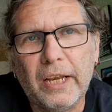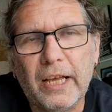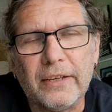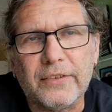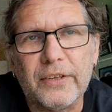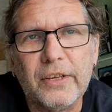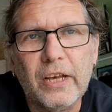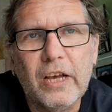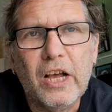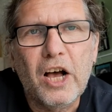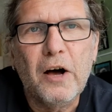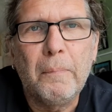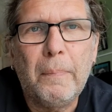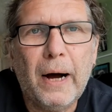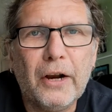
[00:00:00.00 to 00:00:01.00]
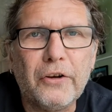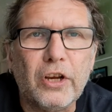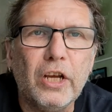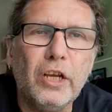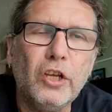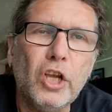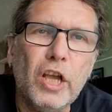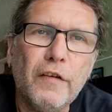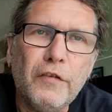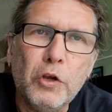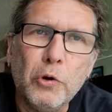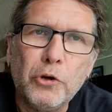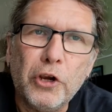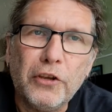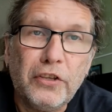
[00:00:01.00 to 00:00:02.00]
is. But if
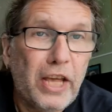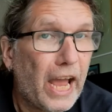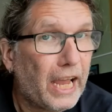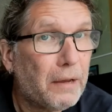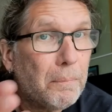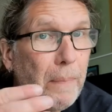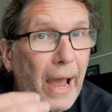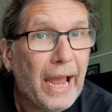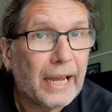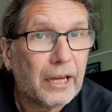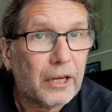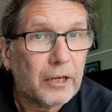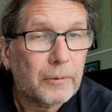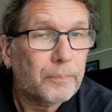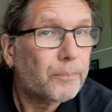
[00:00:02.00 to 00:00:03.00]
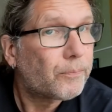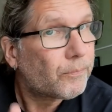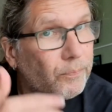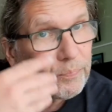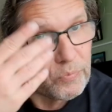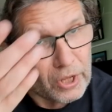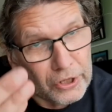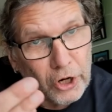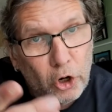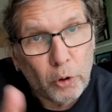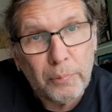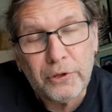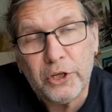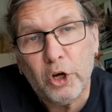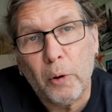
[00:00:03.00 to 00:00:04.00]
you just hang back, and
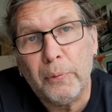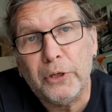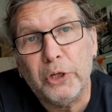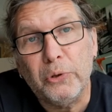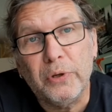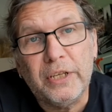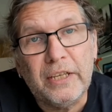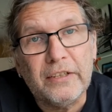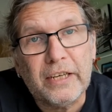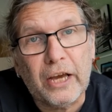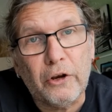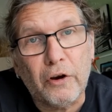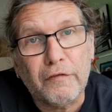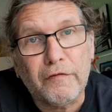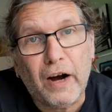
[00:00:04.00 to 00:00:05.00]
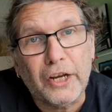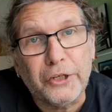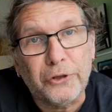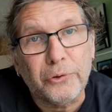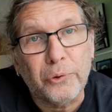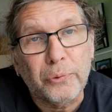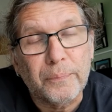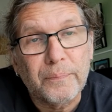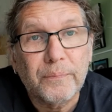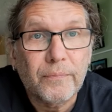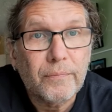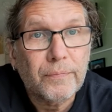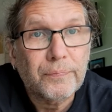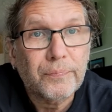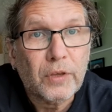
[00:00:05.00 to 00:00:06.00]
obviously opportunities cannot find you.
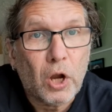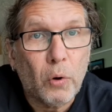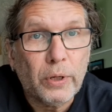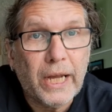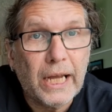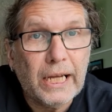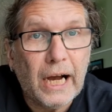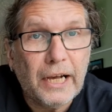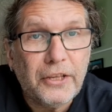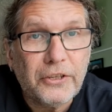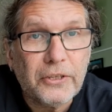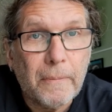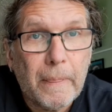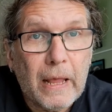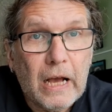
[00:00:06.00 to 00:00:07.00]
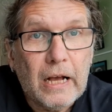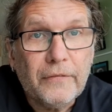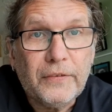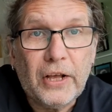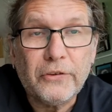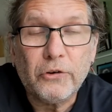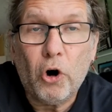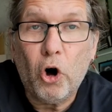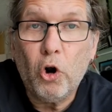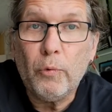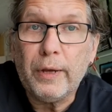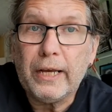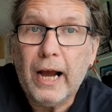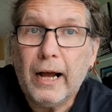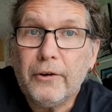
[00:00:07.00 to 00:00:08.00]
Okay, guys, that's all
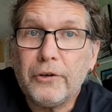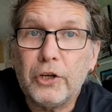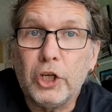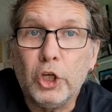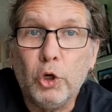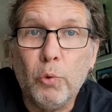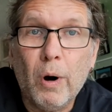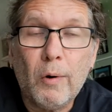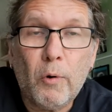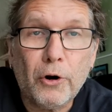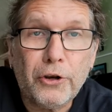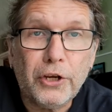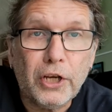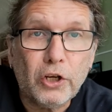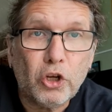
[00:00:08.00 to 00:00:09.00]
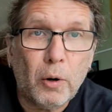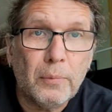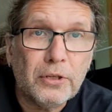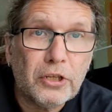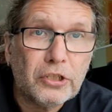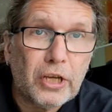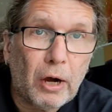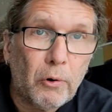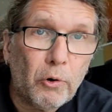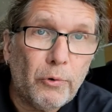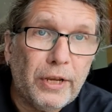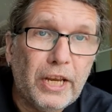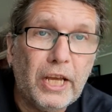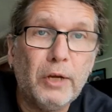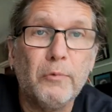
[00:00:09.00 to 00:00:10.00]
we got. You are watching Thomas's Tower
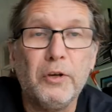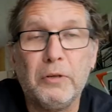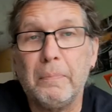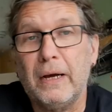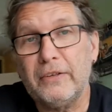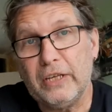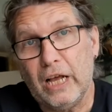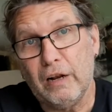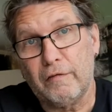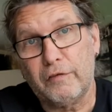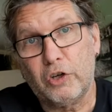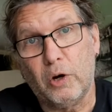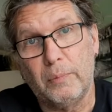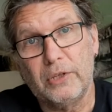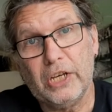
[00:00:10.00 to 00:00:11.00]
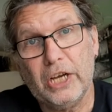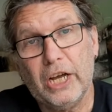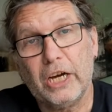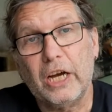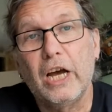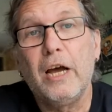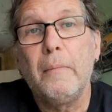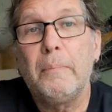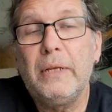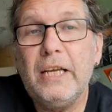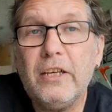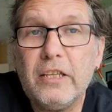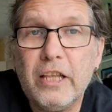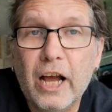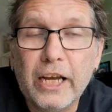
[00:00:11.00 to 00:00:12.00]
Reading with myself, Thomas Janak.
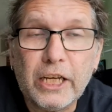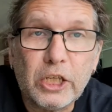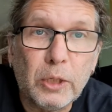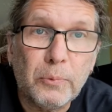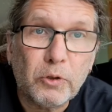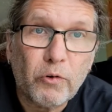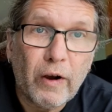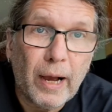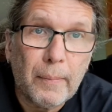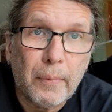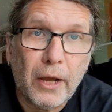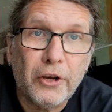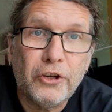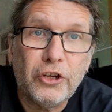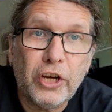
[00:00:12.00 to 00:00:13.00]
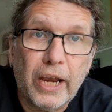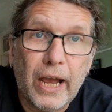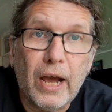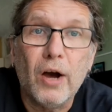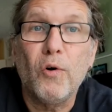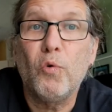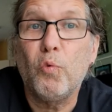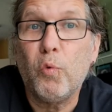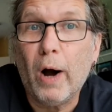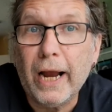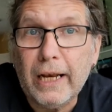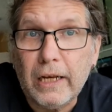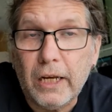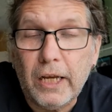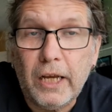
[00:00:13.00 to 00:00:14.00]
Please like, subscribe, and share
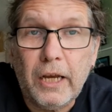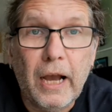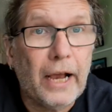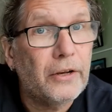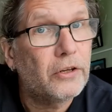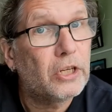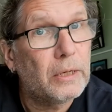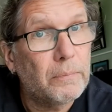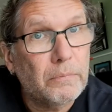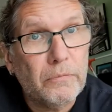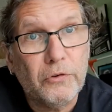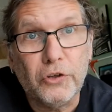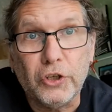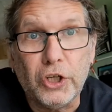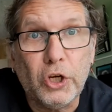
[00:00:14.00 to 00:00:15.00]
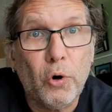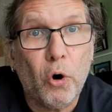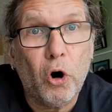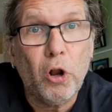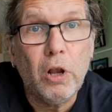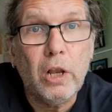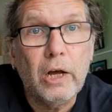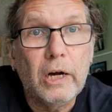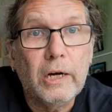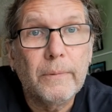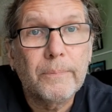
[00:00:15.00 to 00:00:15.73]
widely, and see you all